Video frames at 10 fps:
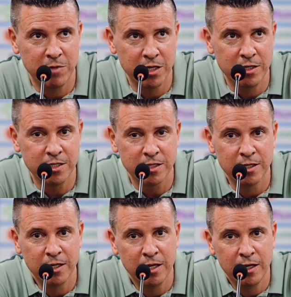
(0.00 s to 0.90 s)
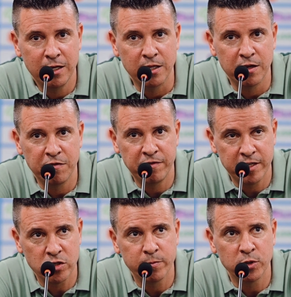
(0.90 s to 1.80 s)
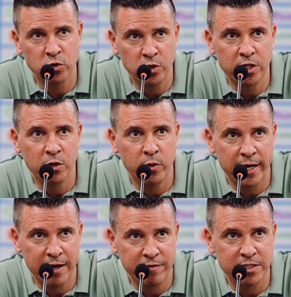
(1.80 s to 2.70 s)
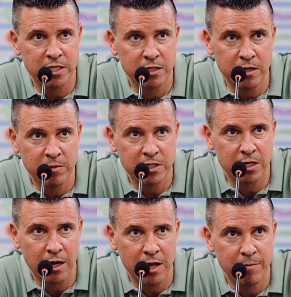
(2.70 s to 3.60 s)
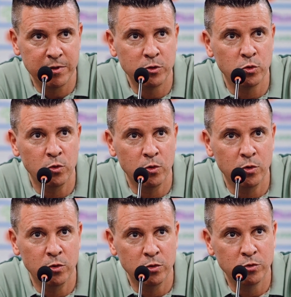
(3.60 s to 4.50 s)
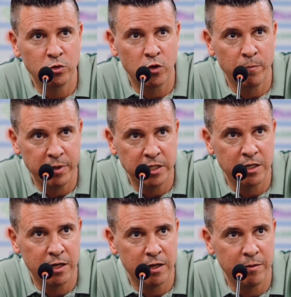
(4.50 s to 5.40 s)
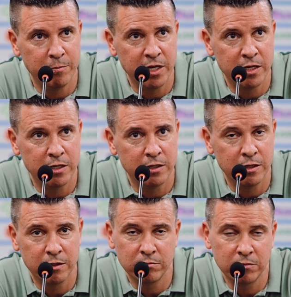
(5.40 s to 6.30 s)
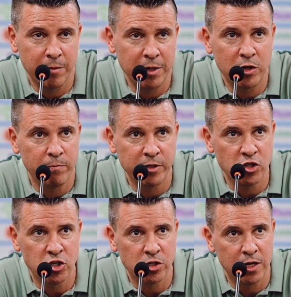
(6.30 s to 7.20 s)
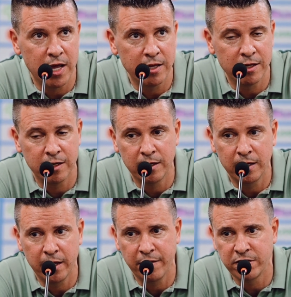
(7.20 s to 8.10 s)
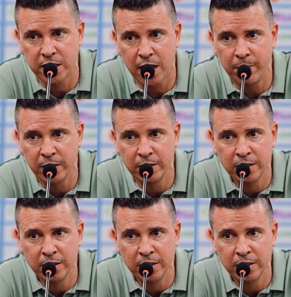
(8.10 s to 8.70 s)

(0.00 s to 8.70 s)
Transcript: means in the first opportunity we have as a team, as a club, to compete in a big competition like AFC Cup.